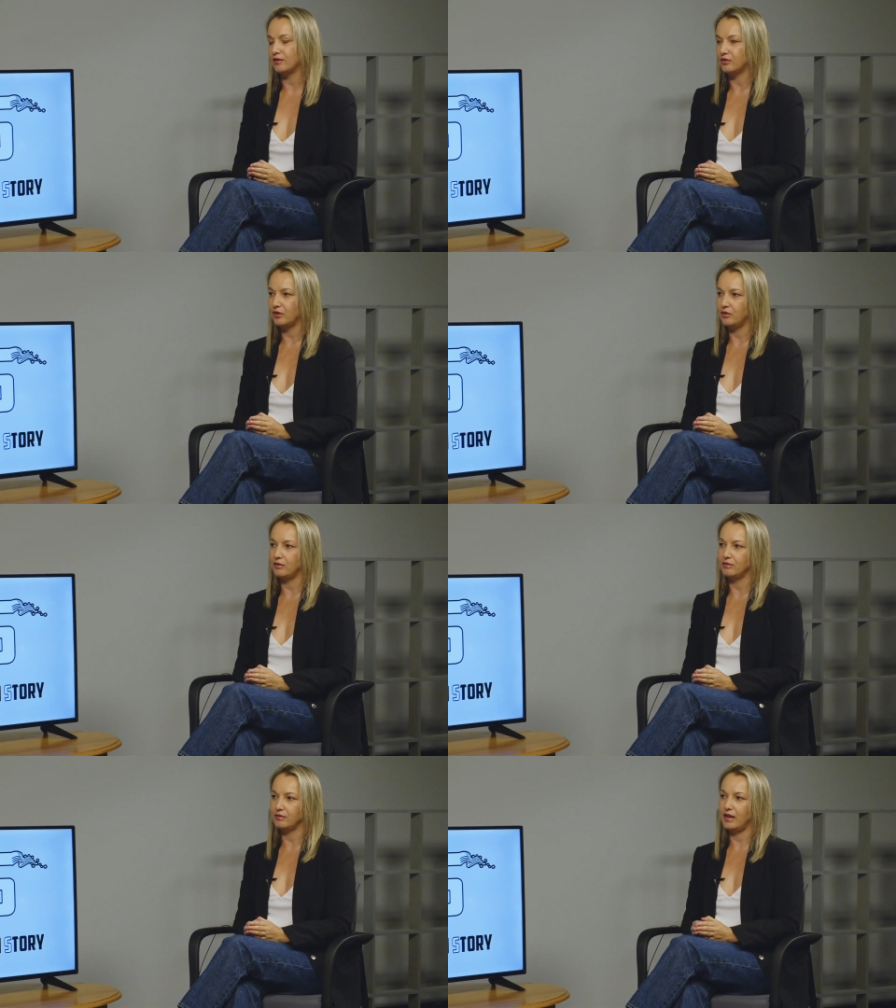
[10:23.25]

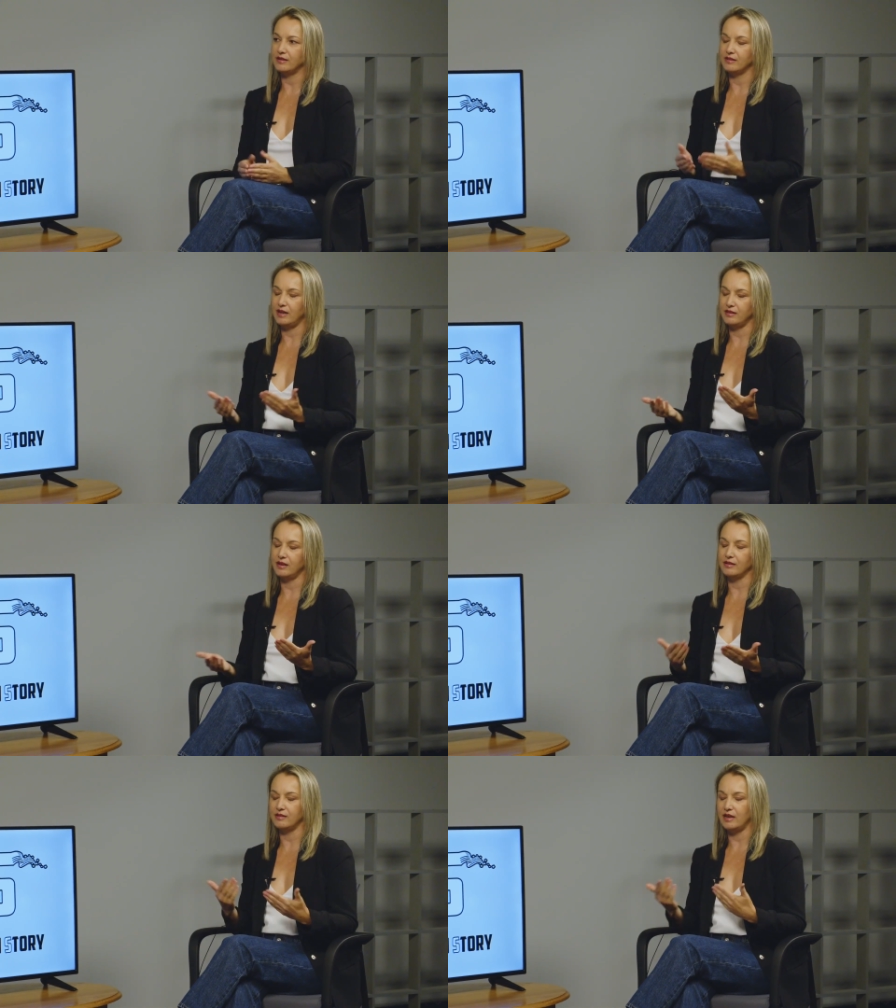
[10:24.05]
So I
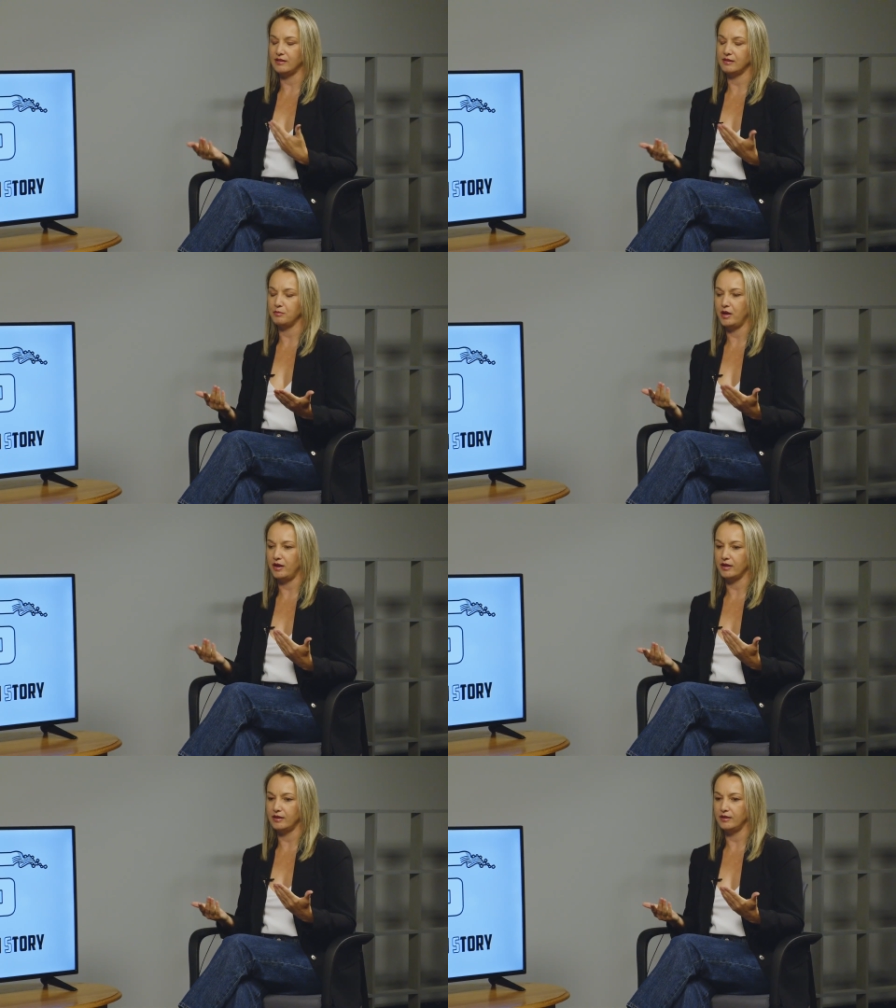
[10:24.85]
think that's
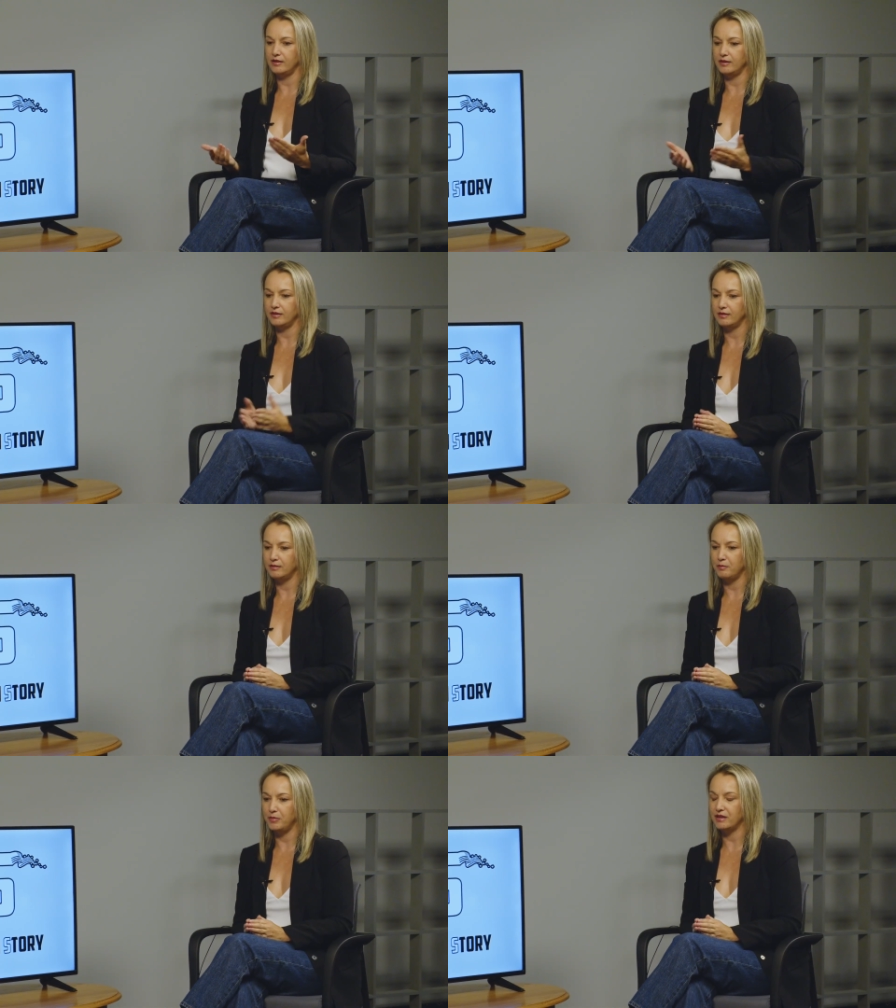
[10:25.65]
my
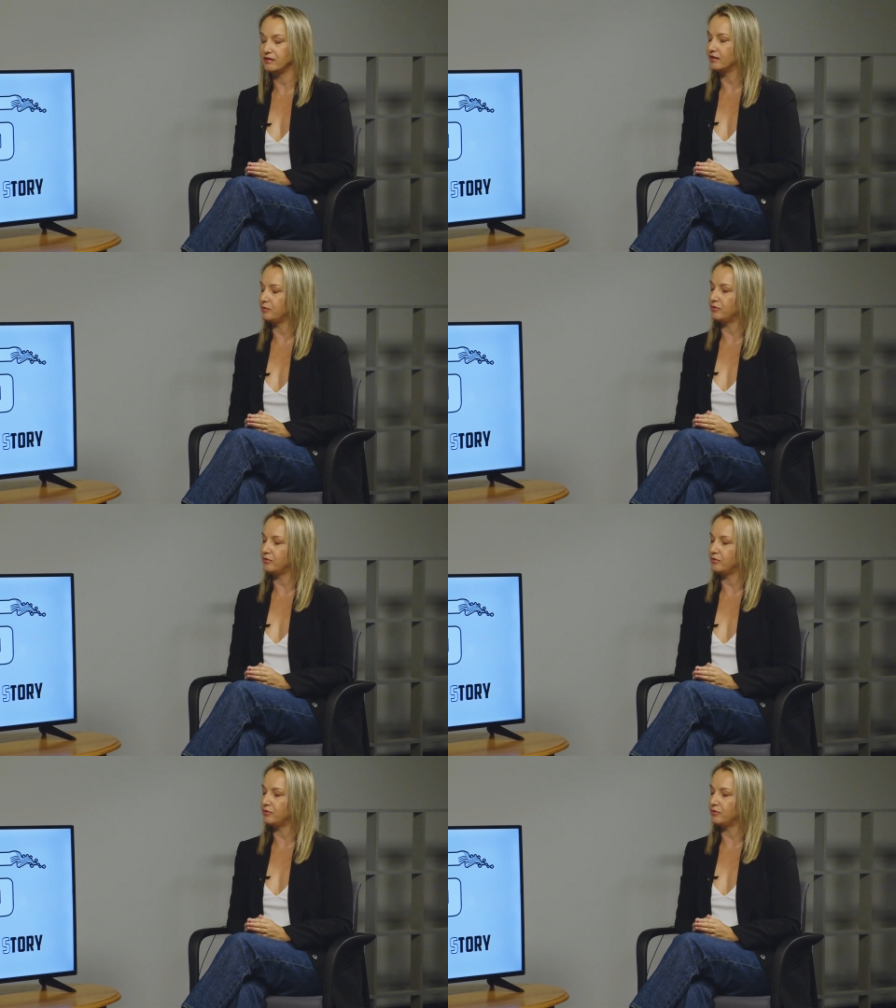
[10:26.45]
big tip.